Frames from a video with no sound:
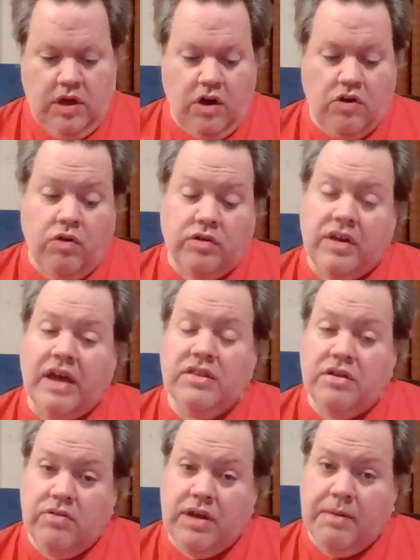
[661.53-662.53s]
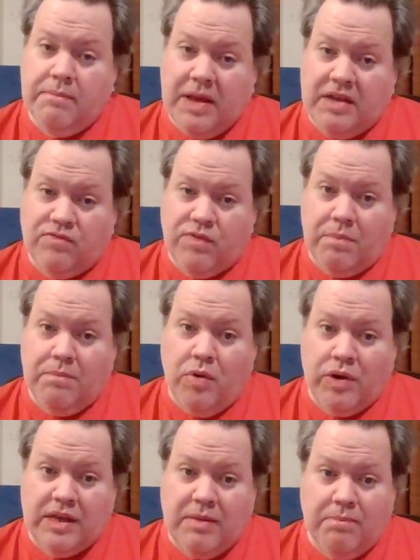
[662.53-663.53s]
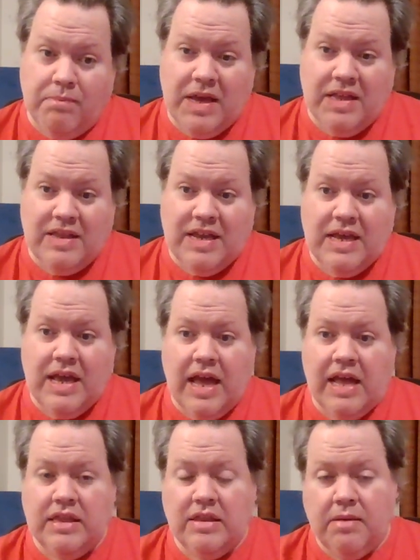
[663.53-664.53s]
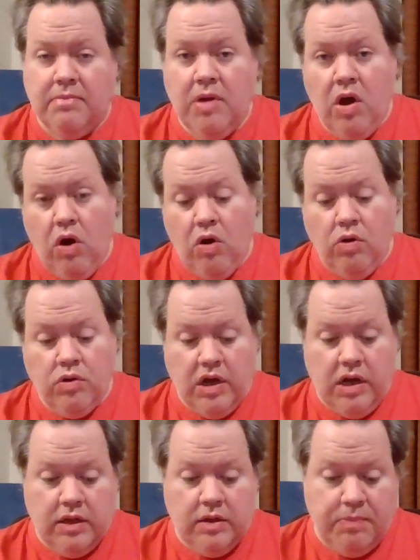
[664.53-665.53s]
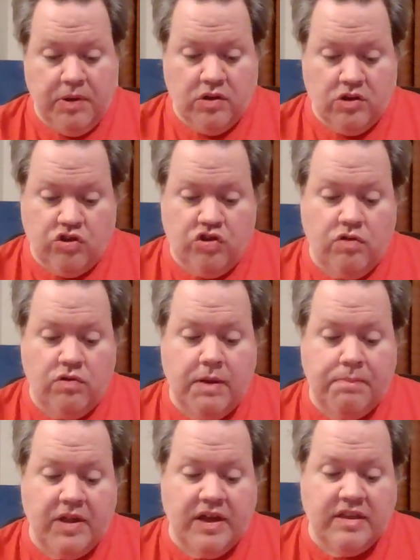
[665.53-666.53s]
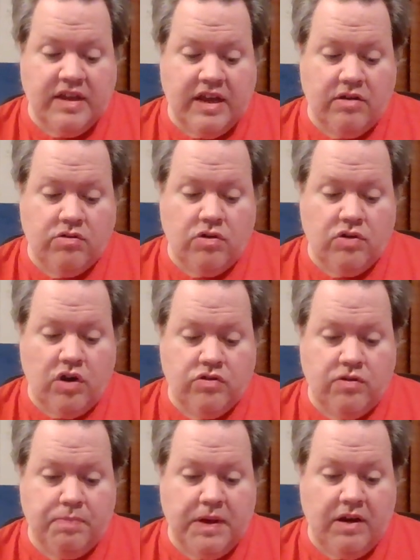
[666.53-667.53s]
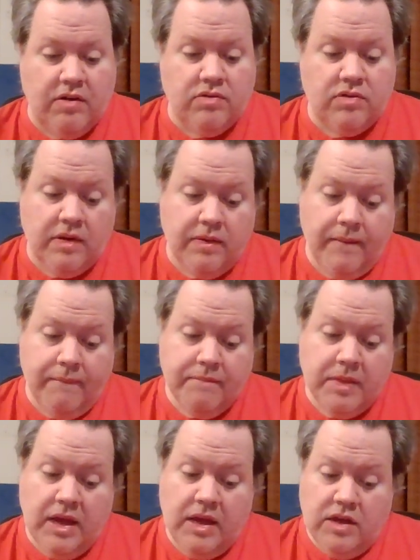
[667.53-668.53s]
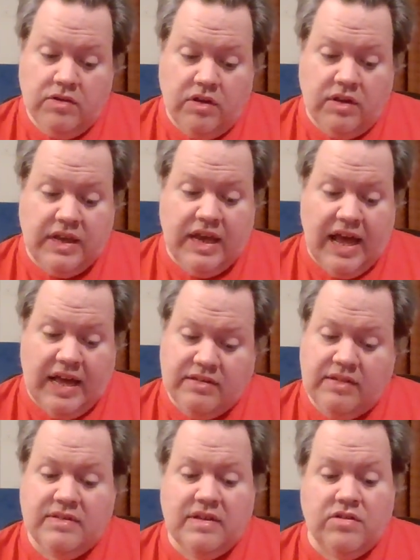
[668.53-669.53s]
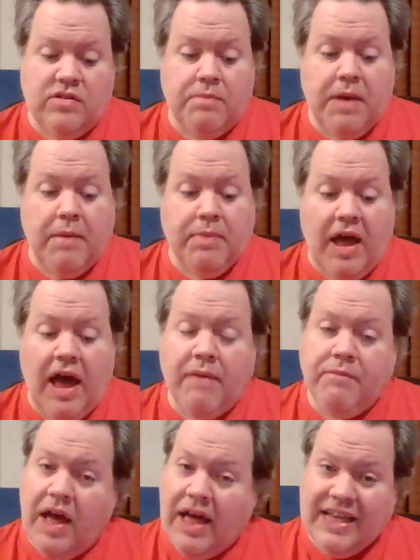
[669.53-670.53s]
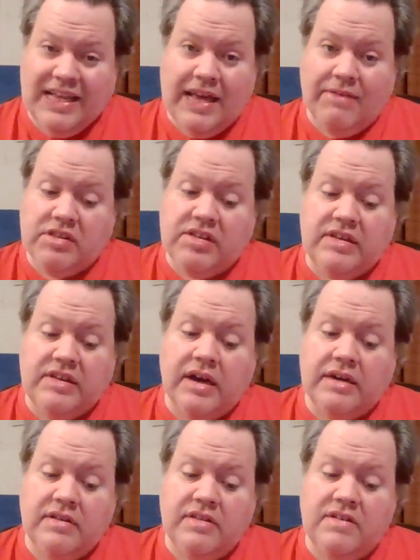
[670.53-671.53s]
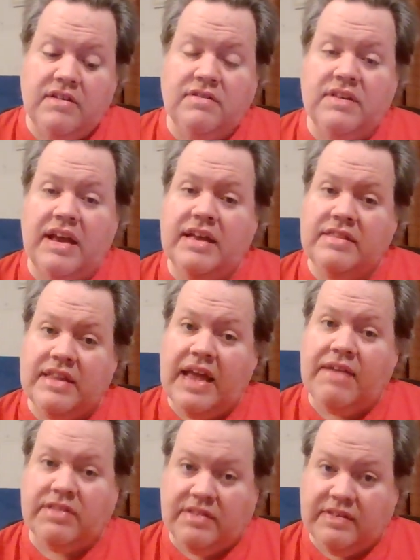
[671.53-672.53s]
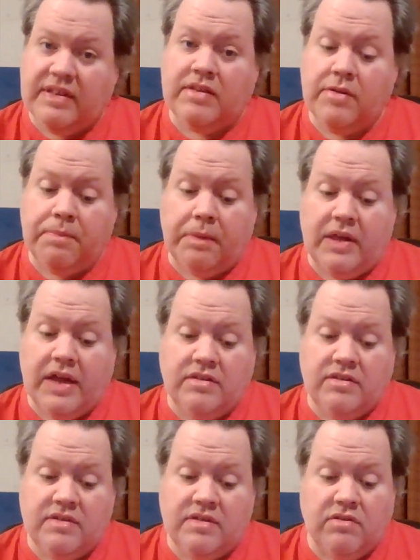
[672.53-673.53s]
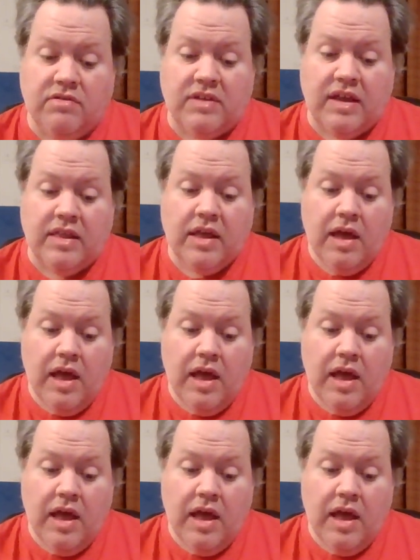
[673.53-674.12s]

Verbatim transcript: Of course, I knew him best from Mork and Mindy and Oh God, Book 2. He played the character Dr. Pierce. So the cast isn't too bad, but I've got to give it to young Suzanne Davidson, who played Susan.